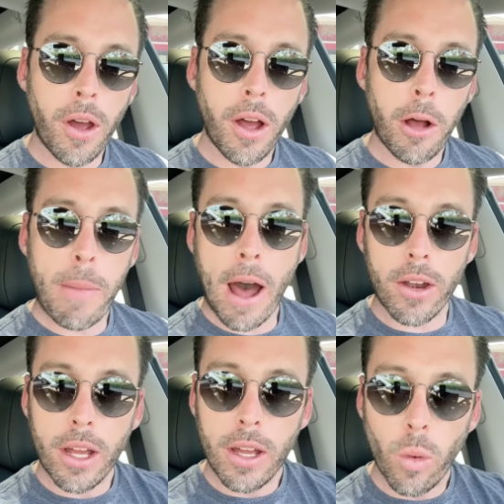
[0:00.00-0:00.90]
about
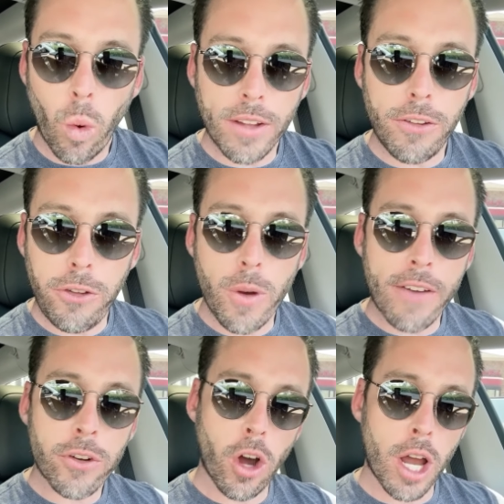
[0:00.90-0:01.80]
what to do
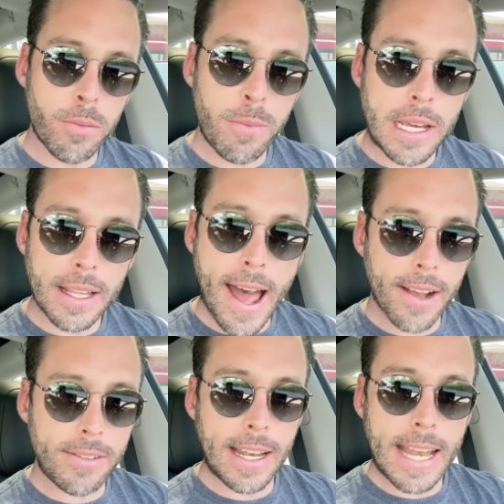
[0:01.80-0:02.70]
after an automobile
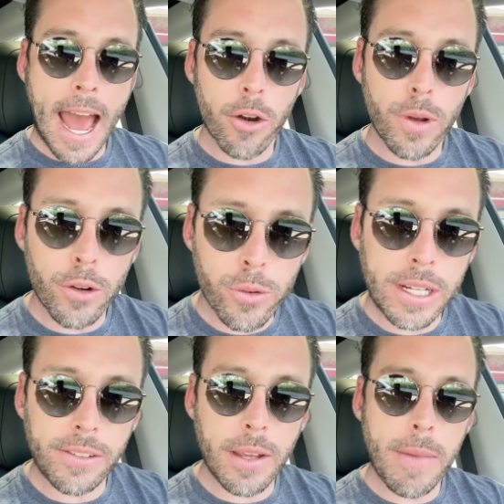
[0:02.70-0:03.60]
accident, how to
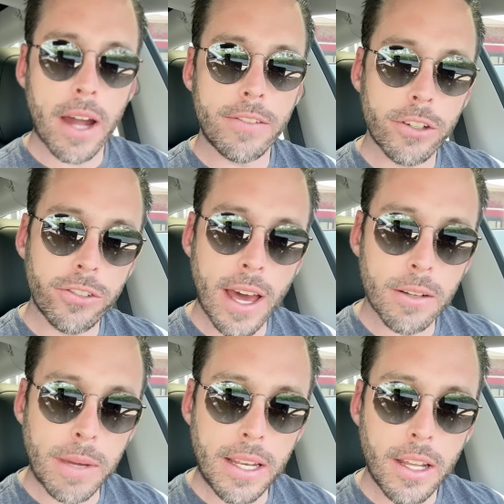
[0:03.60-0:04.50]
increase the amount of your
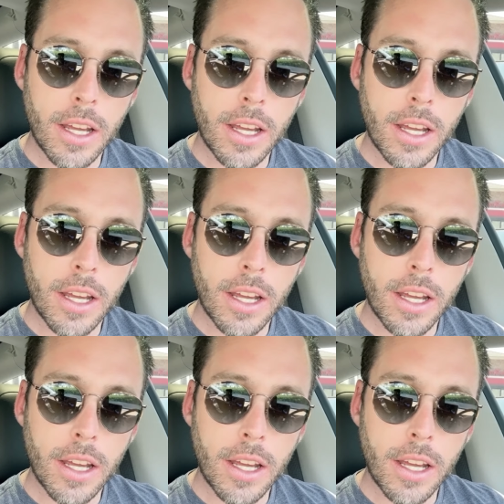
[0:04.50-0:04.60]
settlement,